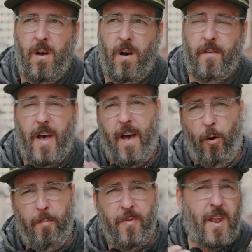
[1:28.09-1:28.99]
of a
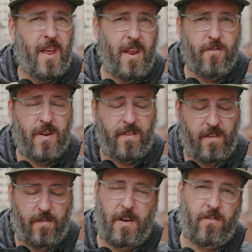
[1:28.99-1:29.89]
help than a hindrance,
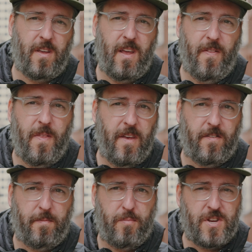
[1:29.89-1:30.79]
especially in
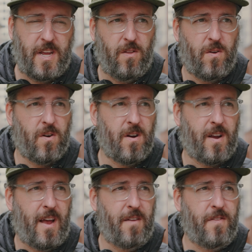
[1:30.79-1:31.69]
this particular
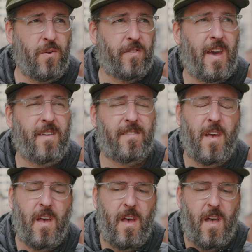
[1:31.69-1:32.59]
kind of use case.
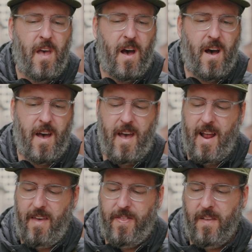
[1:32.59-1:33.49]
And
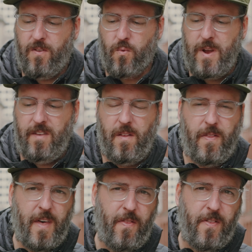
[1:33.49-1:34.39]
I think the
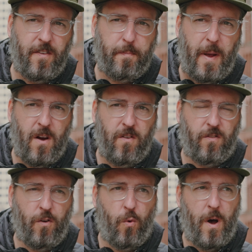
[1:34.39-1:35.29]
reason that this pairs
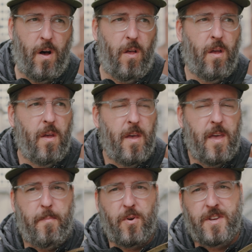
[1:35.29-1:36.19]
so well,
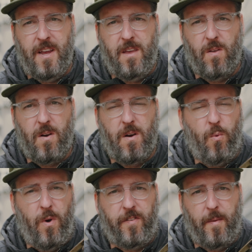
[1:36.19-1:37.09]
in particular
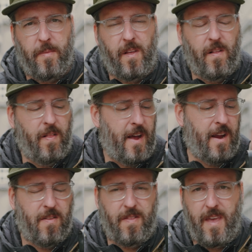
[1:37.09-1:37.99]
with something
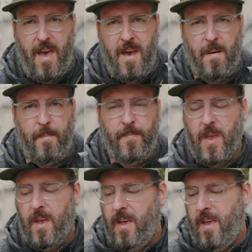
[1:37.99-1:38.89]
like the M,
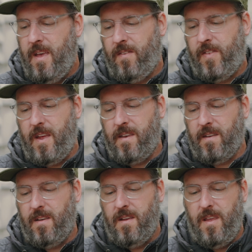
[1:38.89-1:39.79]
is that
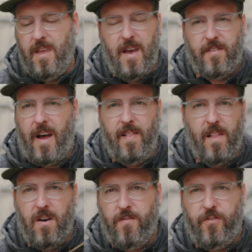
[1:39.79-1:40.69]
yes, I
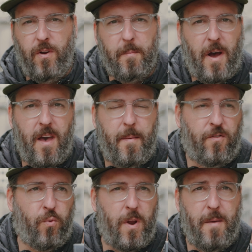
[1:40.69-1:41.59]
love shooting my M
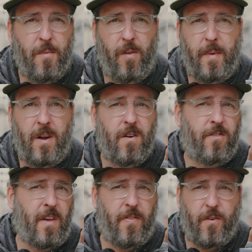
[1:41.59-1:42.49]
at
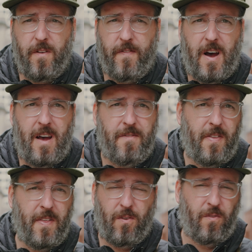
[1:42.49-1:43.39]
28mm, at 35. I
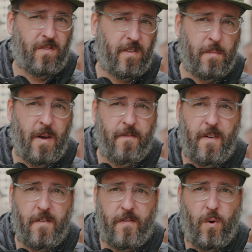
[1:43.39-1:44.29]
think those are some of my
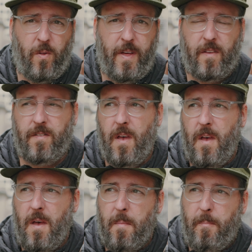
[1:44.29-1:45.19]
favorite focal lengths.
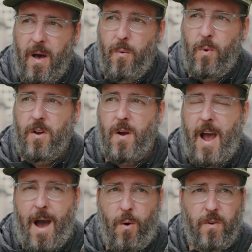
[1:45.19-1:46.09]
But when you're
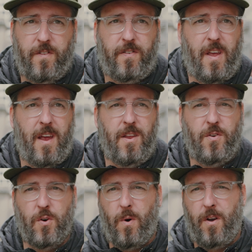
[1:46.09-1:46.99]
out and you
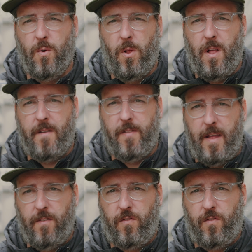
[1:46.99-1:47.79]
don't want to do a lot of lens